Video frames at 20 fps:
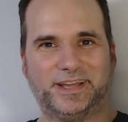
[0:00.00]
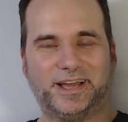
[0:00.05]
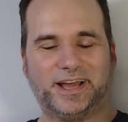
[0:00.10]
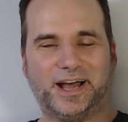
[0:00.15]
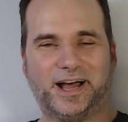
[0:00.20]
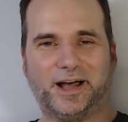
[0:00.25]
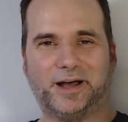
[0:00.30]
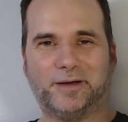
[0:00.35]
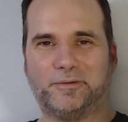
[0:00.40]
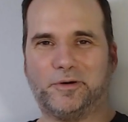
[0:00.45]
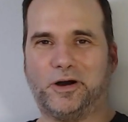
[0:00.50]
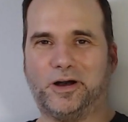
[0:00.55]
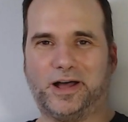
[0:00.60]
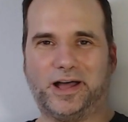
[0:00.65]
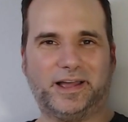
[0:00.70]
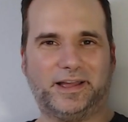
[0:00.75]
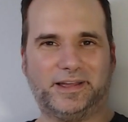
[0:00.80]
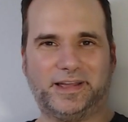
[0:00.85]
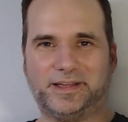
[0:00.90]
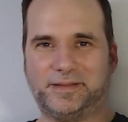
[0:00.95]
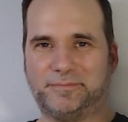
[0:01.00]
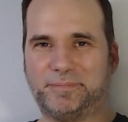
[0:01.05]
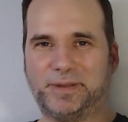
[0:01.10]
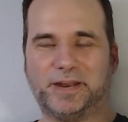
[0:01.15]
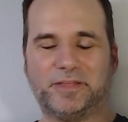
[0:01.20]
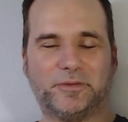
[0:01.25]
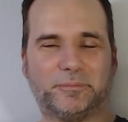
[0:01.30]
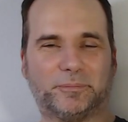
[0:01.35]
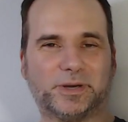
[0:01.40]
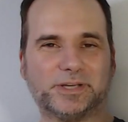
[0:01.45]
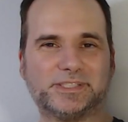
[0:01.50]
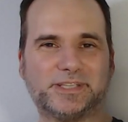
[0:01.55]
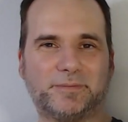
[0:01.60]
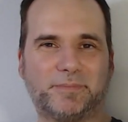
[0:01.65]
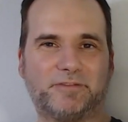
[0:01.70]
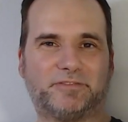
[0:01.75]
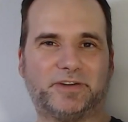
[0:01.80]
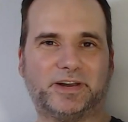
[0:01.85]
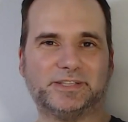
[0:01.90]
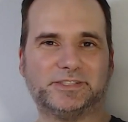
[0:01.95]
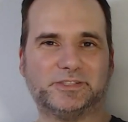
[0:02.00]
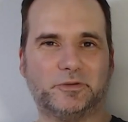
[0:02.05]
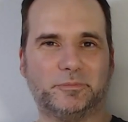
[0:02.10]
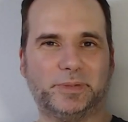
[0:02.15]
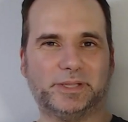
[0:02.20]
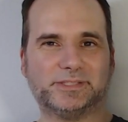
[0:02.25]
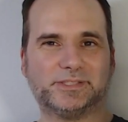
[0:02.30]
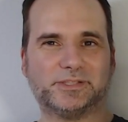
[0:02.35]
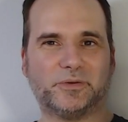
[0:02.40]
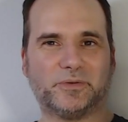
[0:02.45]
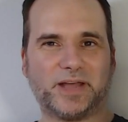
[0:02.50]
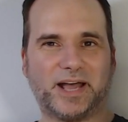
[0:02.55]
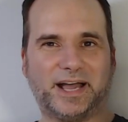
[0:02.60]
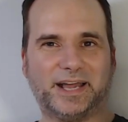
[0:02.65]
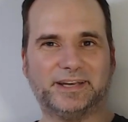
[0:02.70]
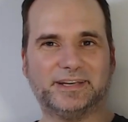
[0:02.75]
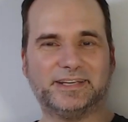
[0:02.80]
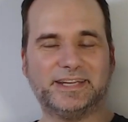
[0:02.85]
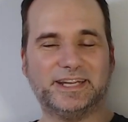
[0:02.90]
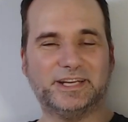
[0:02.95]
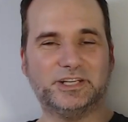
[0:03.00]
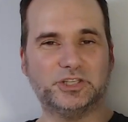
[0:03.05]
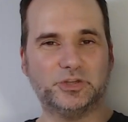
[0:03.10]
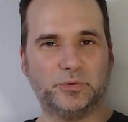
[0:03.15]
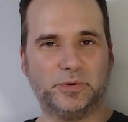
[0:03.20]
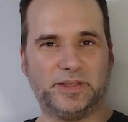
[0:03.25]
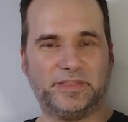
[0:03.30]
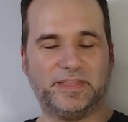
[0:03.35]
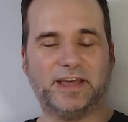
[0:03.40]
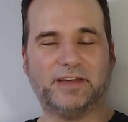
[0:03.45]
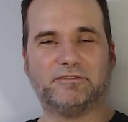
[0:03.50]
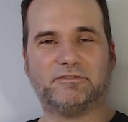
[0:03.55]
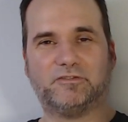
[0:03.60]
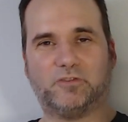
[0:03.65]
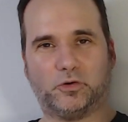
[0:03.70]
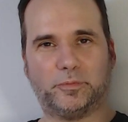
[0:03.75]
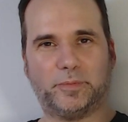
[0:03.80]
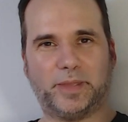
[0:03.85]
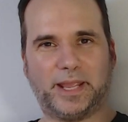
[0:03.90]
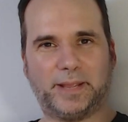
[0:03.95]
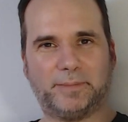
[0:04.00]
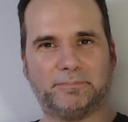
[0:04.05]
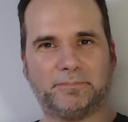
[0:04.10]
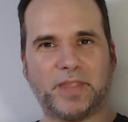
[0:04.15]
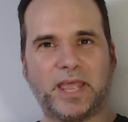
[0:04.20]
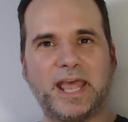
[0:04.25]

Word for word: Uh, I've been at the mercy of my friends who have been so kind in doing that for me.